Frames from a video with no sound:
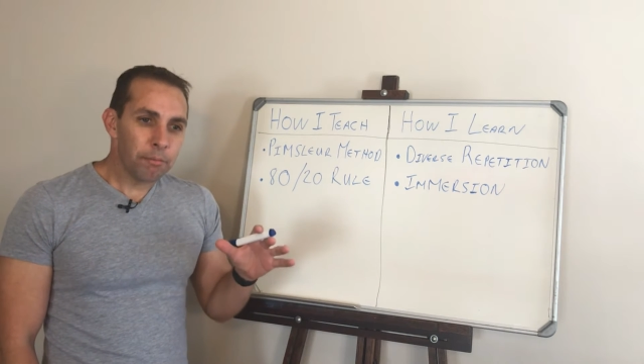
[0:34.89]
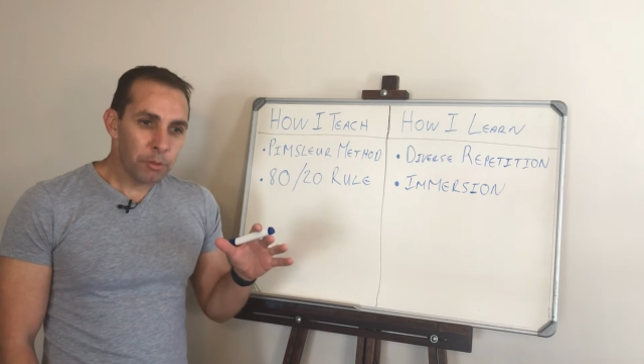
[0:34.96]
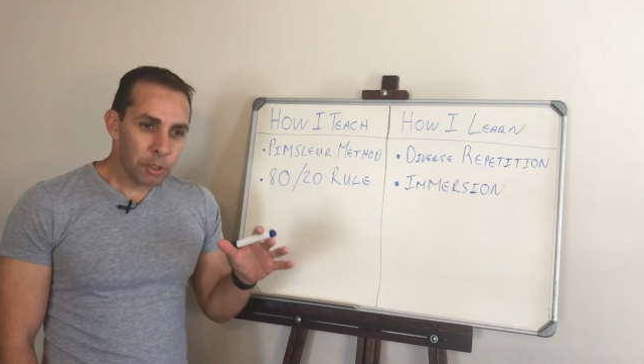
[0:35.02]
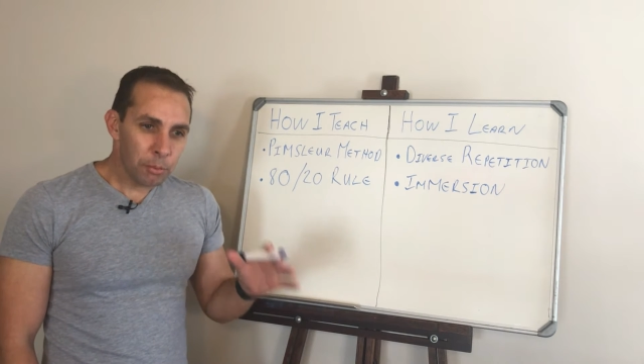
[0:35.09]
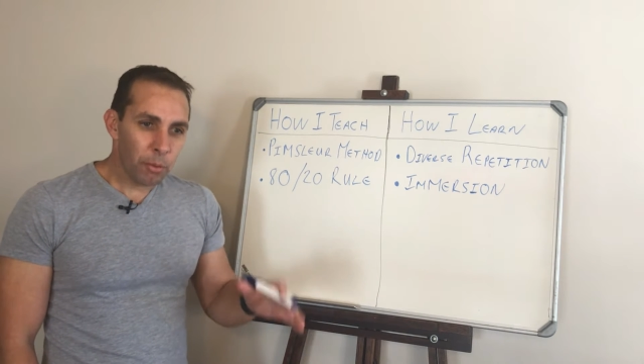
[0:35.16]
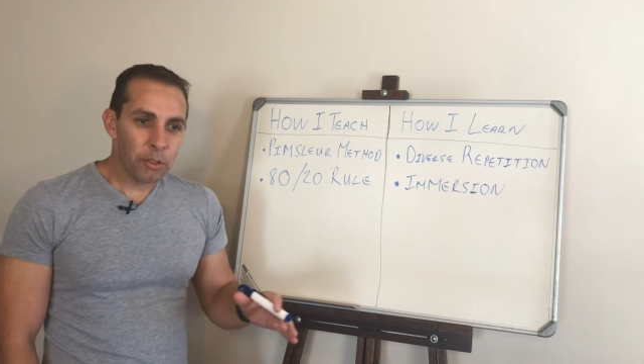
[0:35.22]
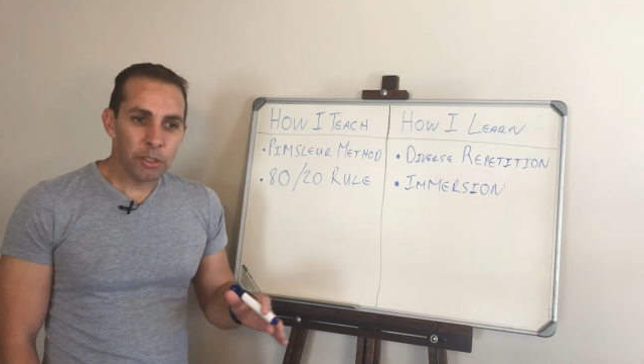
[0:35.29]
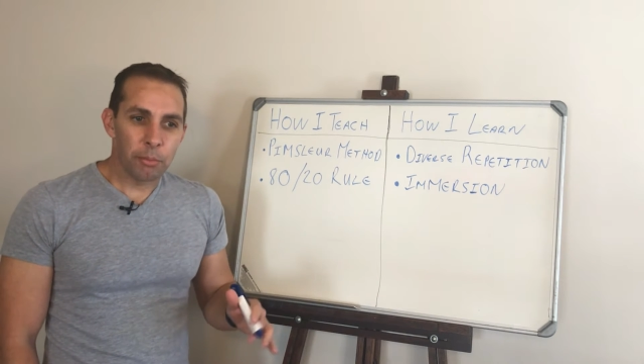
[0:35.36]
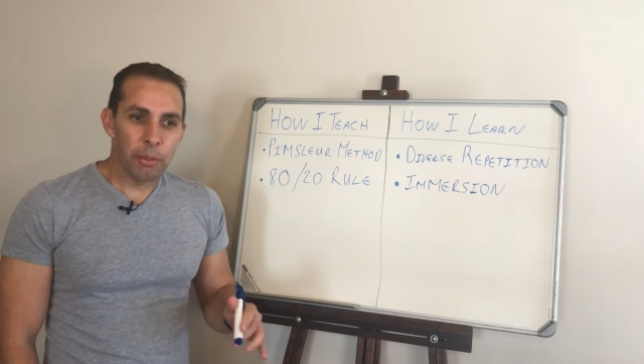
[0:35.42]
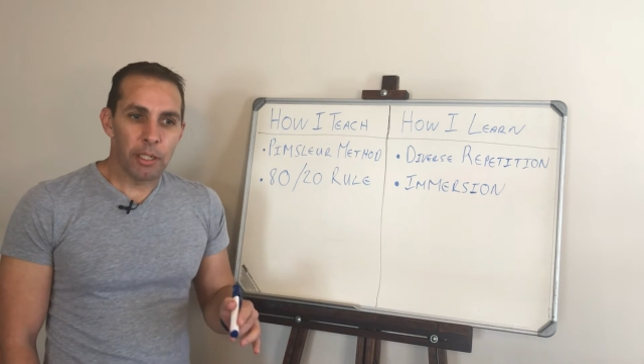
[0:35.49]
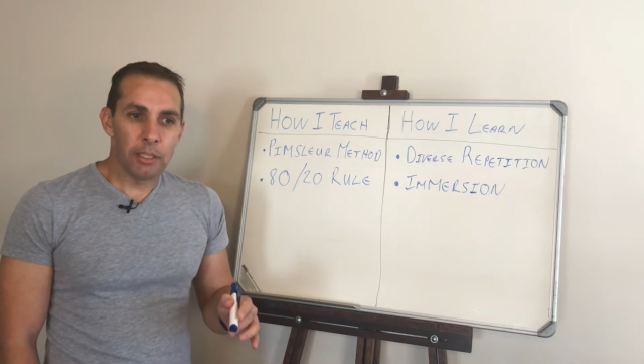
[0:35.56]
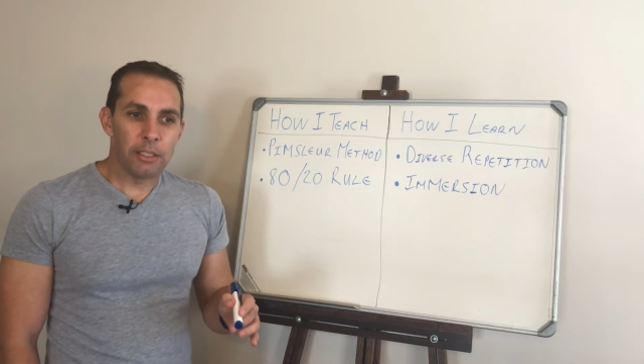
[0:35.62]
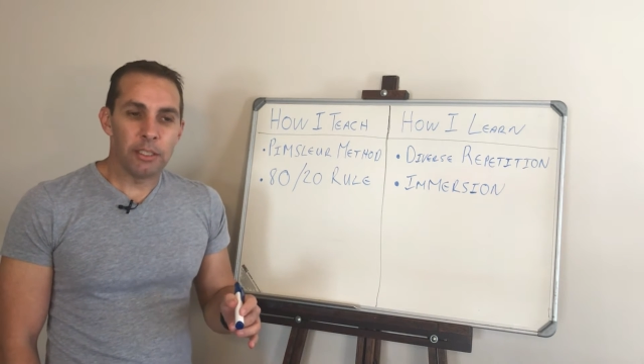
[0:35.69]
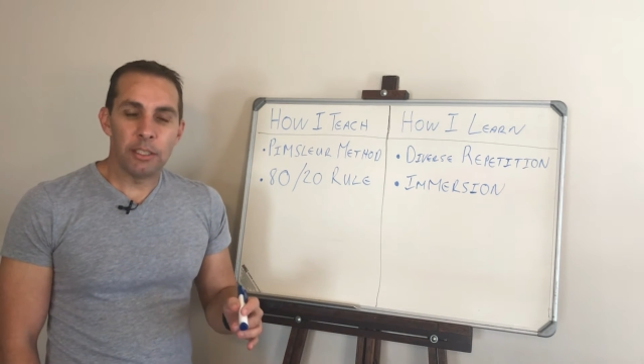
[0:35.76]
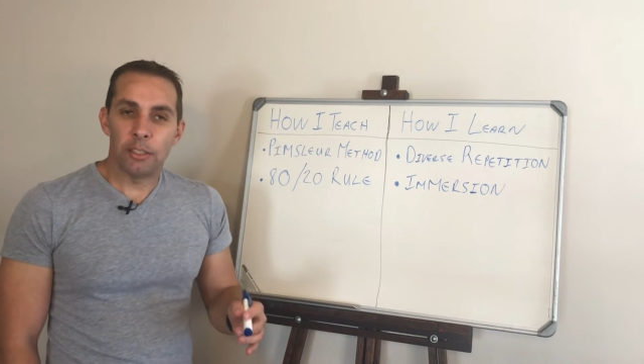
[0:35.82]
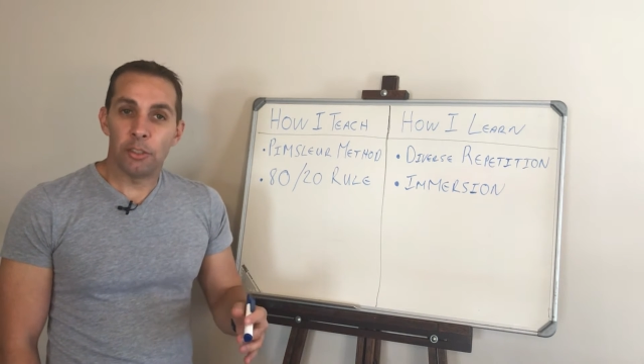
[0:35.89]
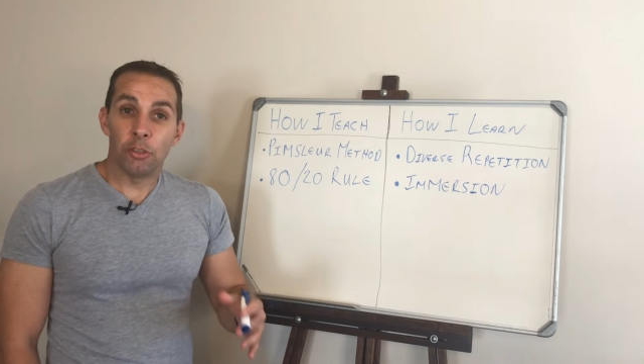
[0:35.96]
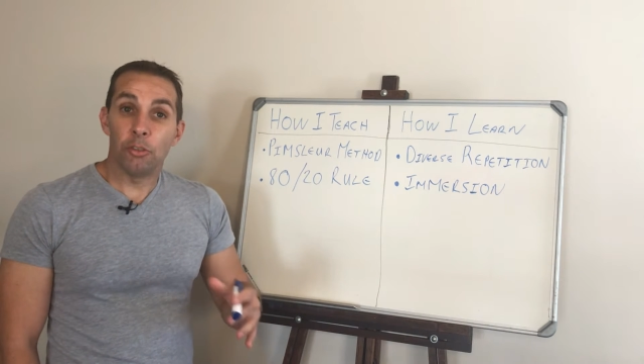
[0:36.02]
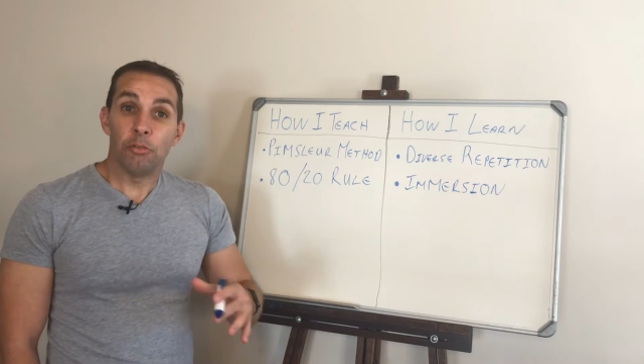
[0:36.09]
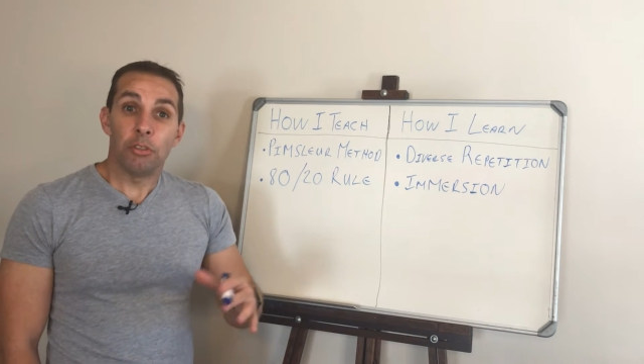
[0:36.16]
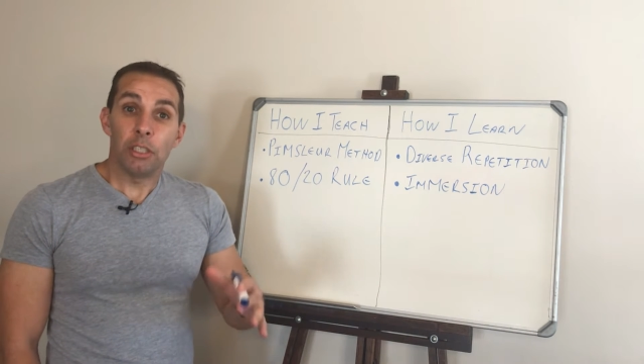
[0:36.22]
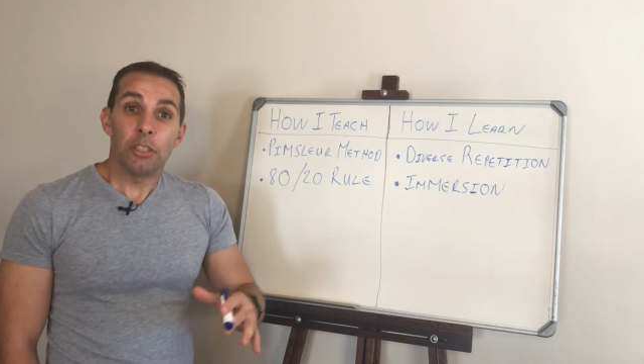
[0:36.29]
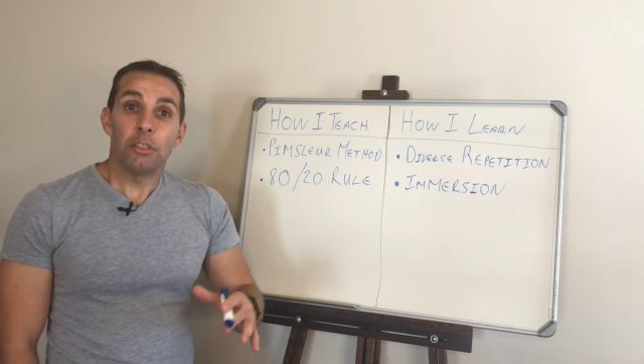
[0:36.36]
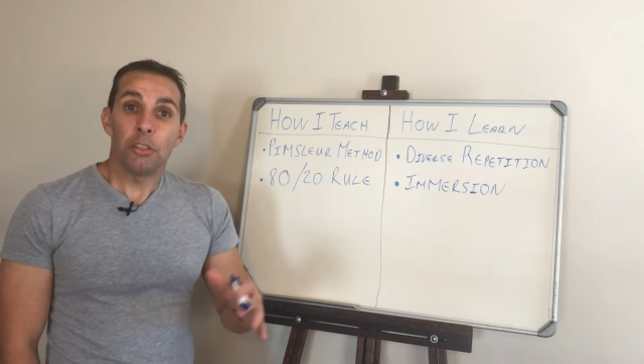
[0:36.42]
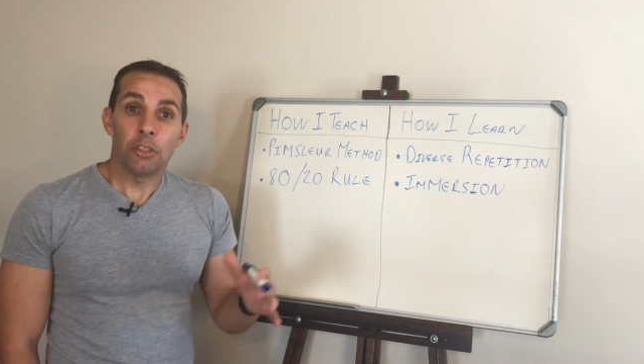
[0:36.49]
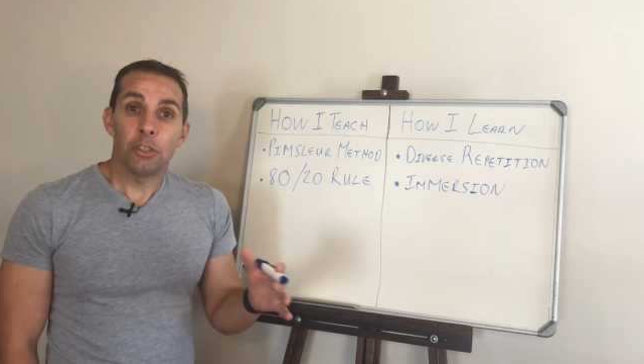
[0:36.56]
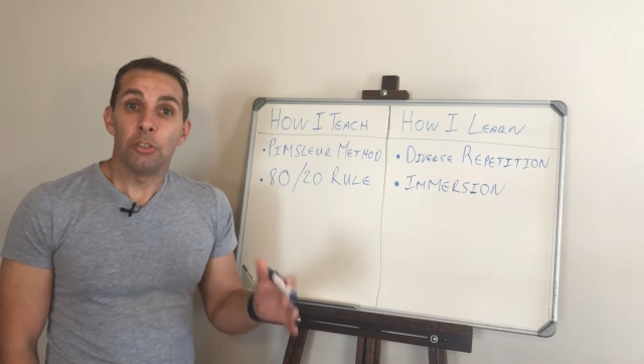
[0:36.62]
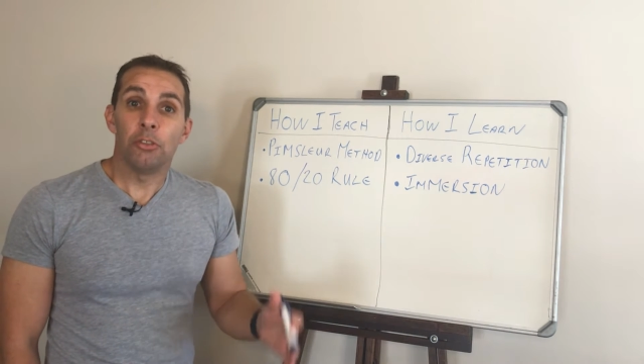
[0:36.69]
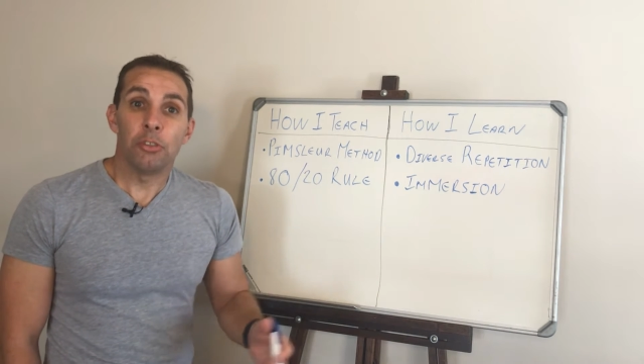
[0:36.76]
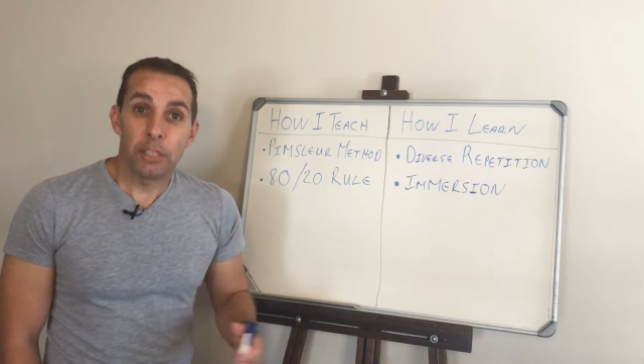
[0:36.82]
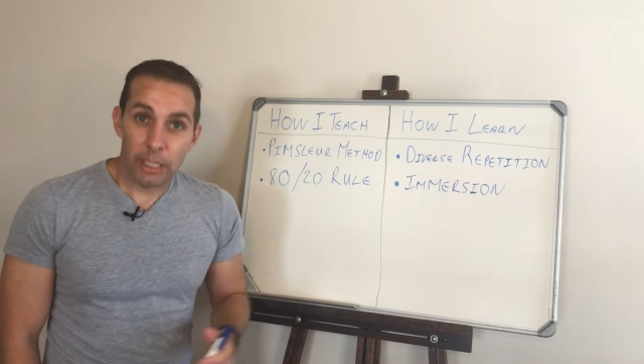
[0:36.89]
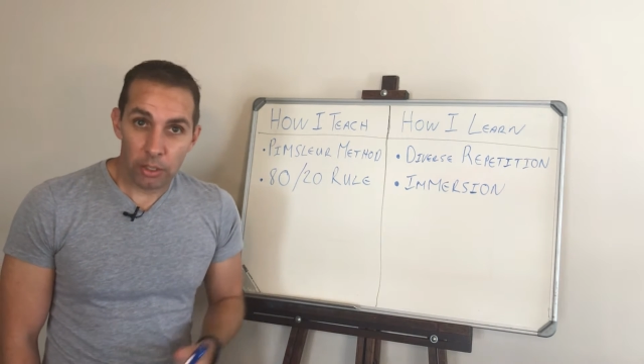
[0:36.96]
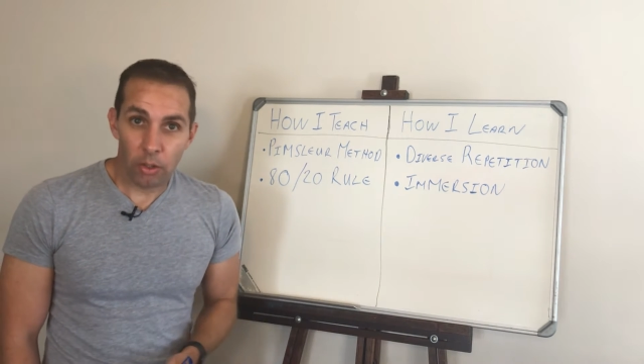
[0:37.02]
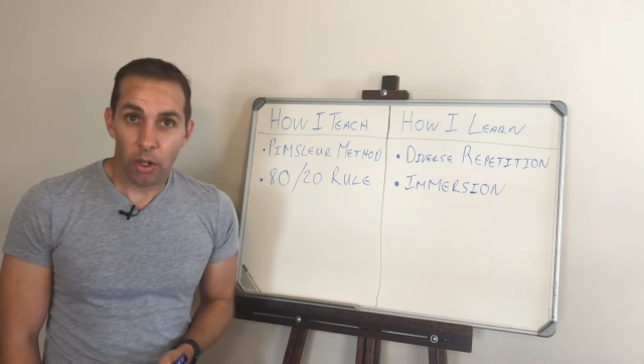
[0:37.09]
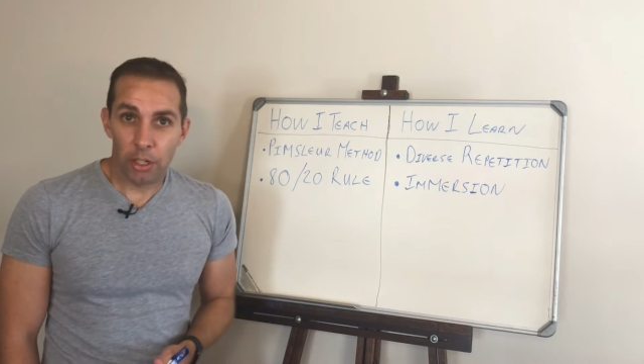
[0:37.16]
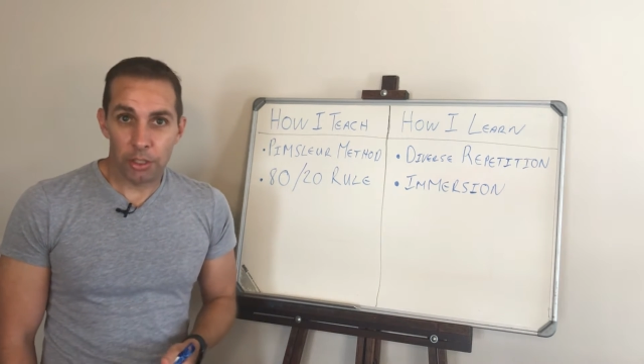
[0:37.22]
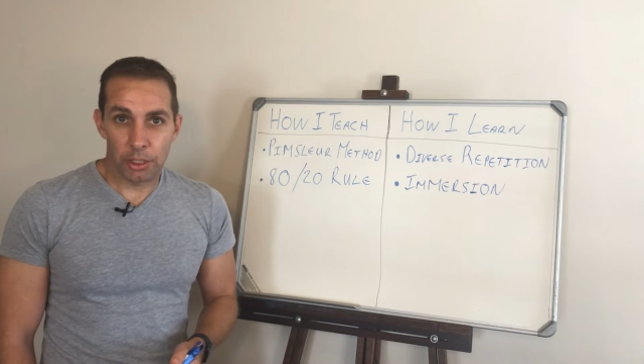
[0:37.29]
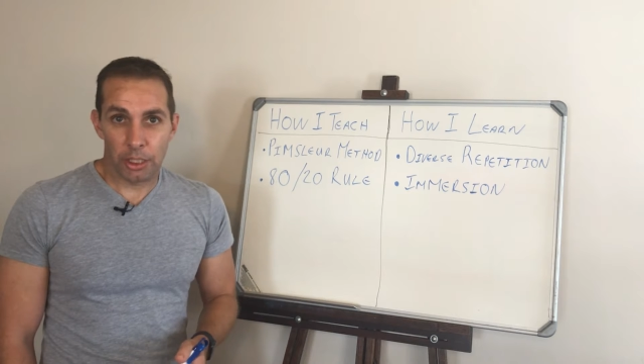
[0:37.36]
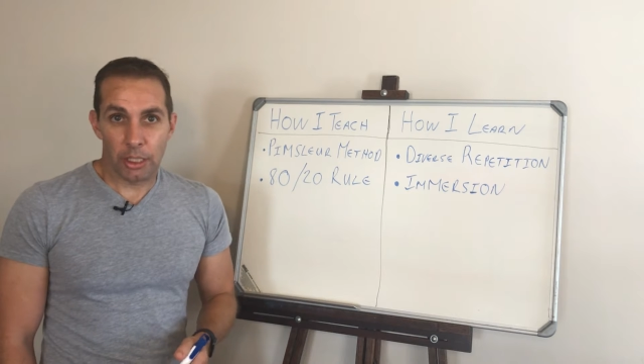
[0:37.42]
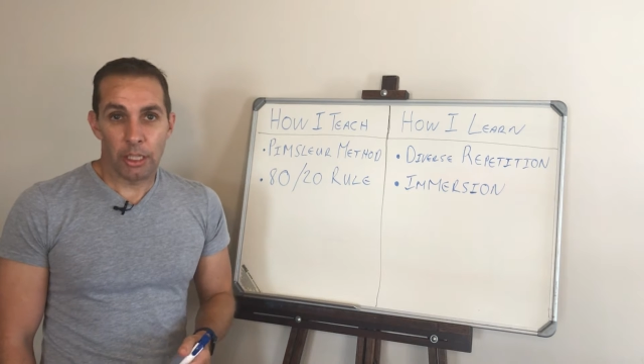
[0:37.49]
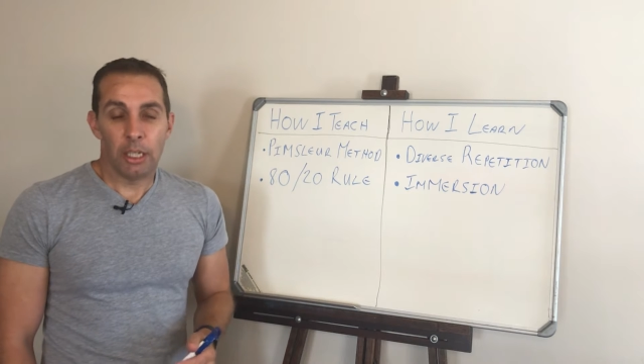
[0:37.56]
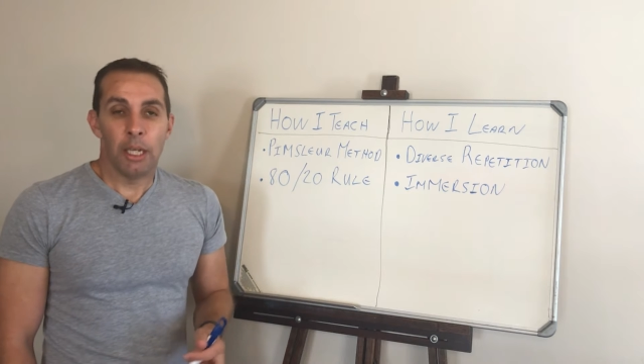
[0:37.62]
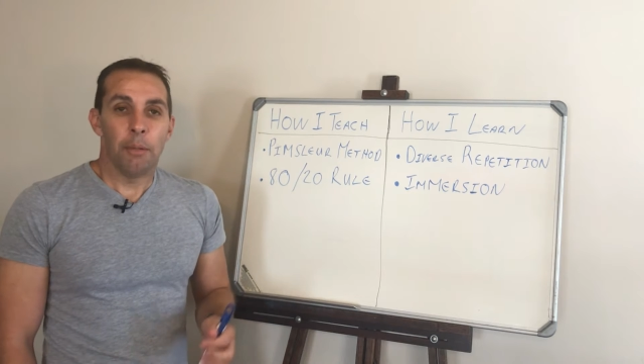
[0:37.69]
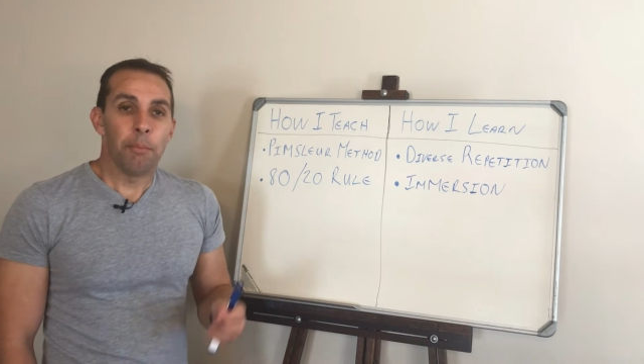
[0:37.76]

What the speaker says: responsibilities is to research new technology